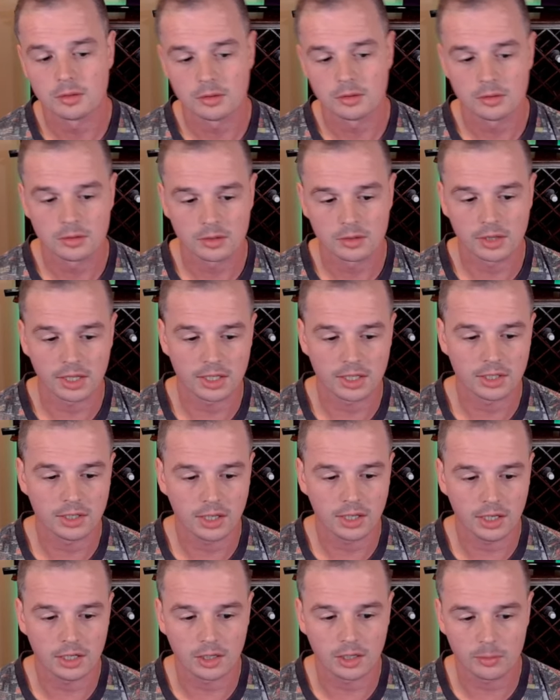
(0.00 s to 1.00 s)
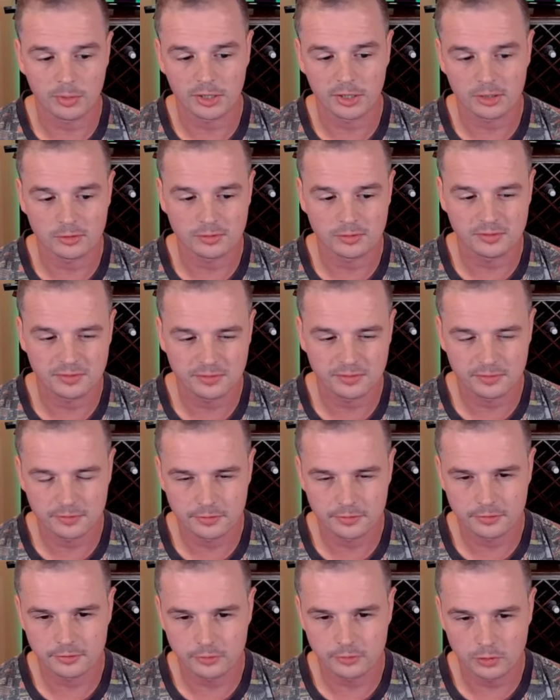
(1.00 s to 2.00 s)
They can eat up our
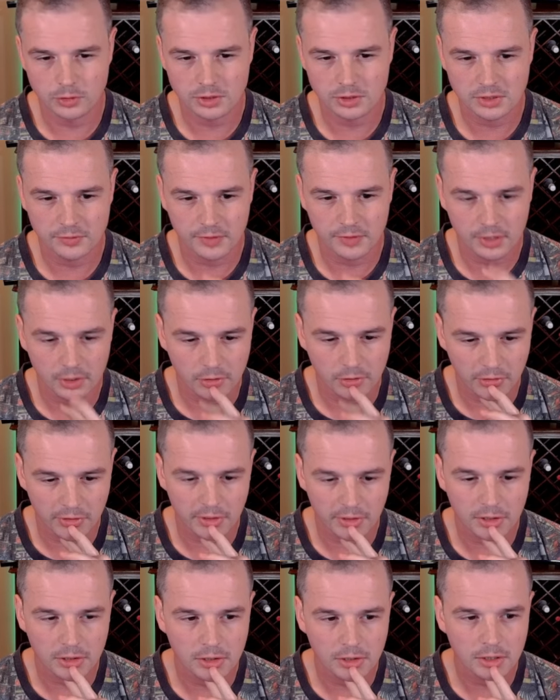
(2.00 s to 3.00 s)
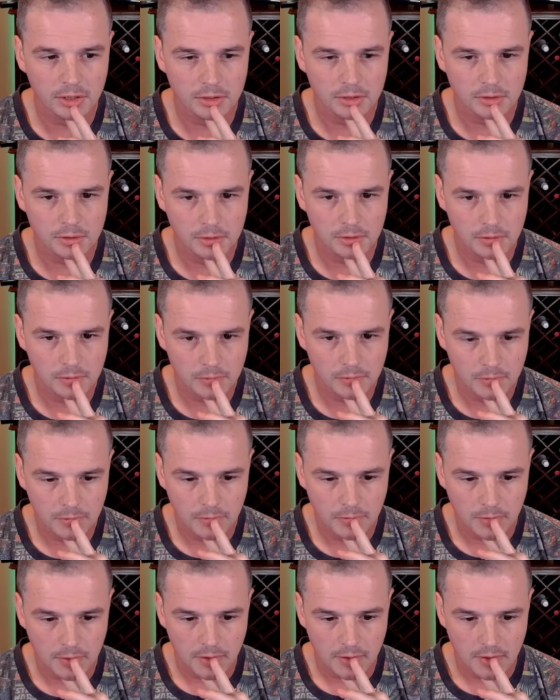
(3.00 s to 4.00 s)
Force of Vigor? No, they can't.
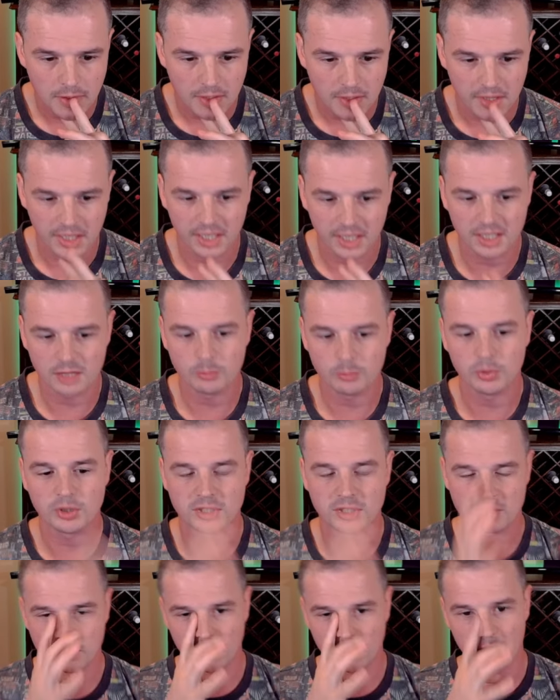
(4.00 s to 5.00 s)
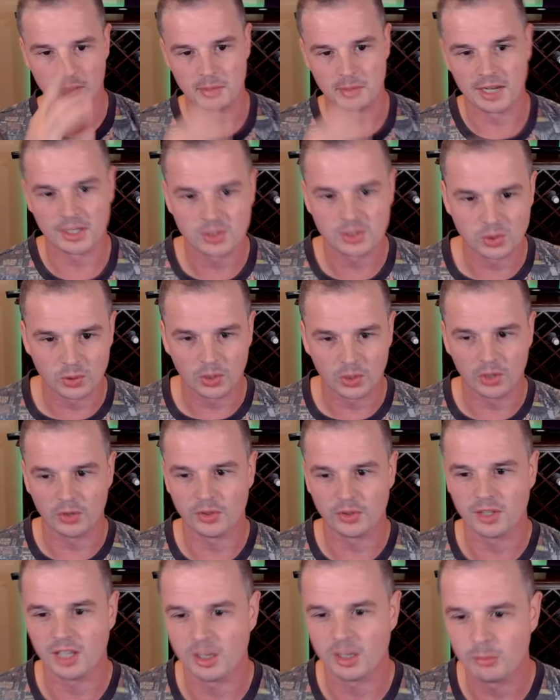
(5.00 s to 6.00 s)
They can put Spirit Mantle on
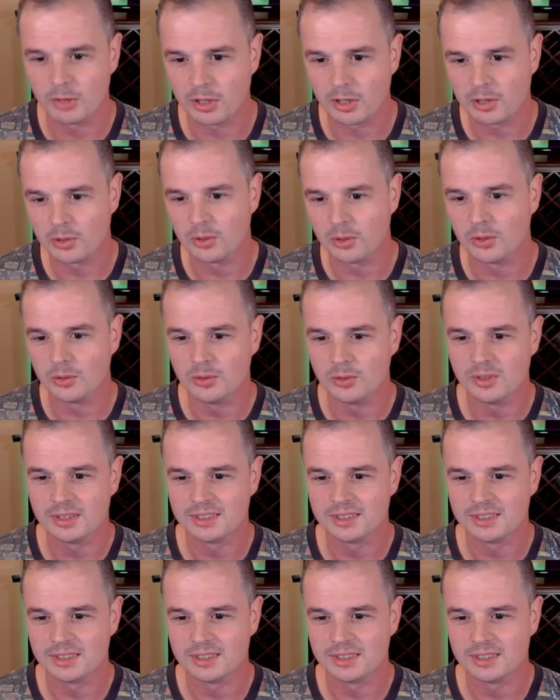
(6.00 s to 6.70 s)
the Emrakul.